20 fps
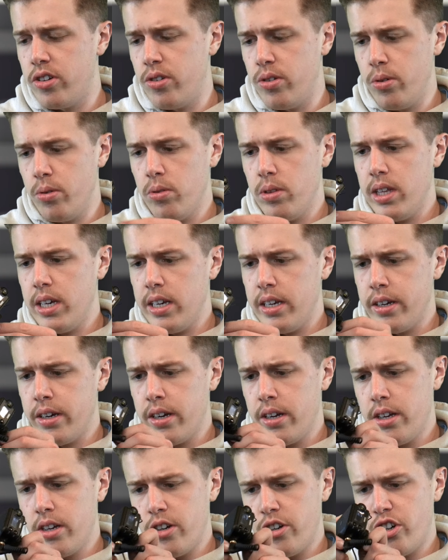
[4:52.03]
to the
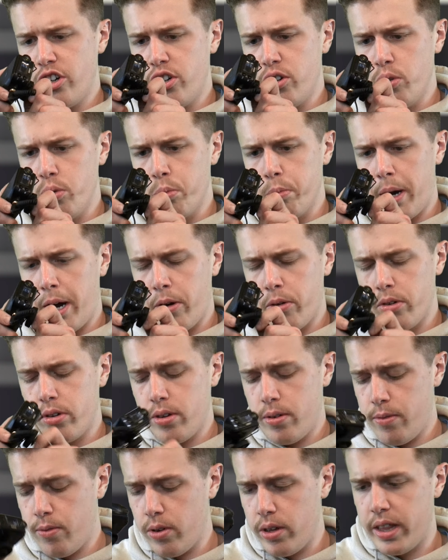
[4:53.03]
shoe
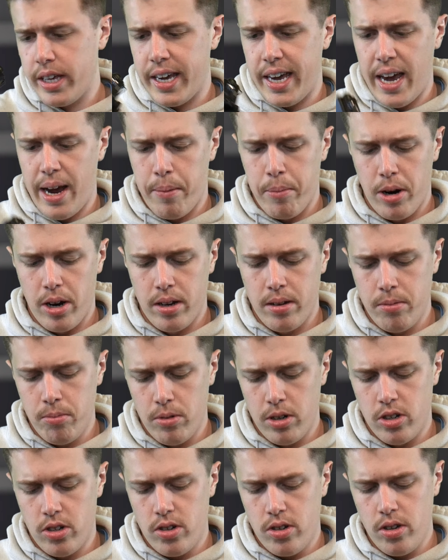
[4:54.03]
mount for the camera,
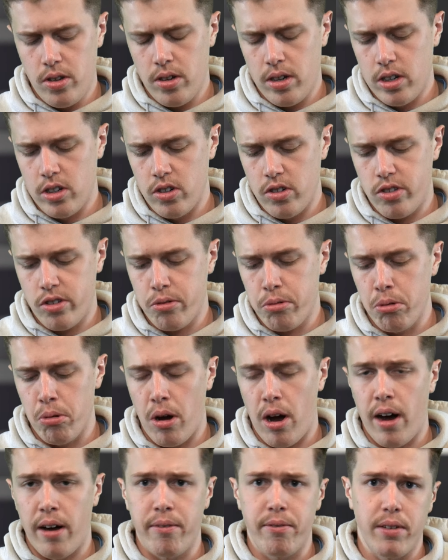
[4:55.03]
which you can just screw
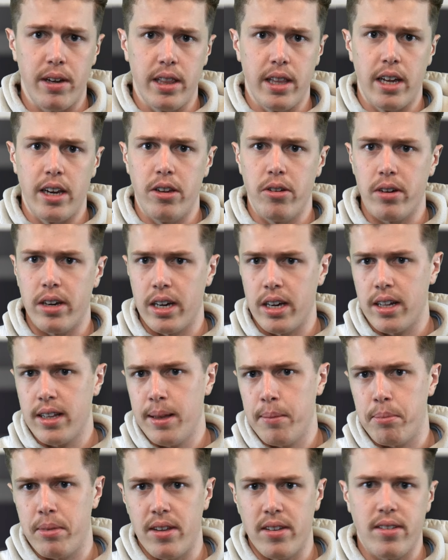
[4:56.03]
off and then you can
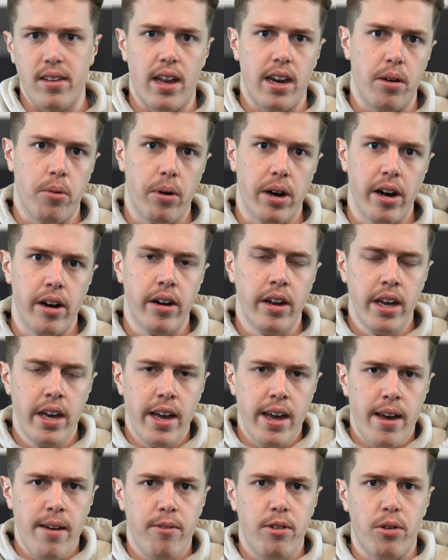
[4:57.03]
clip this anywhere
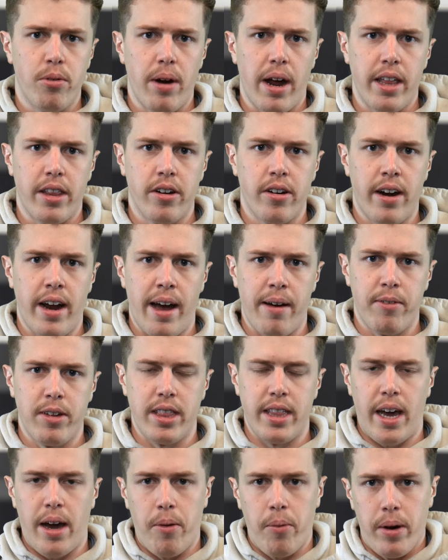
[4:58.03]
if you'd rather have it
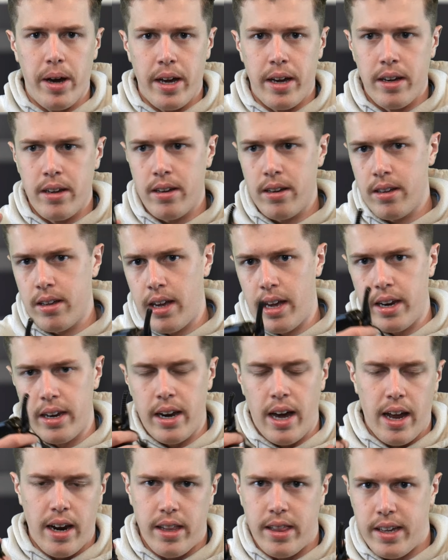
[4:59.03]
that way. and
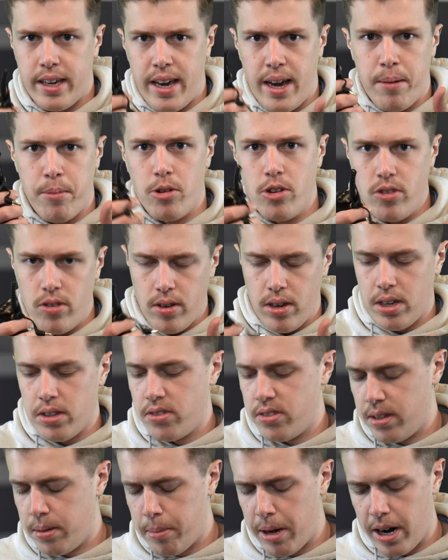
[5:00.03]
not on the camera so you can
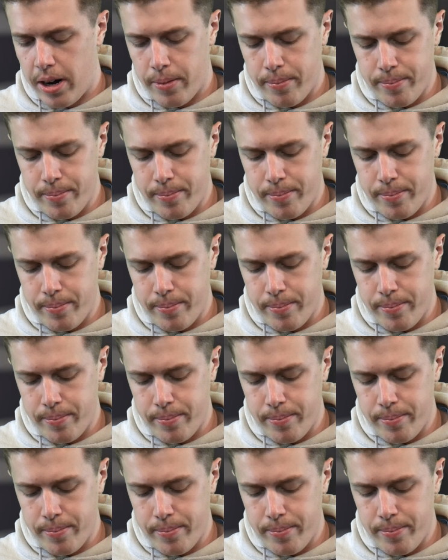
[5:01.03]
see better.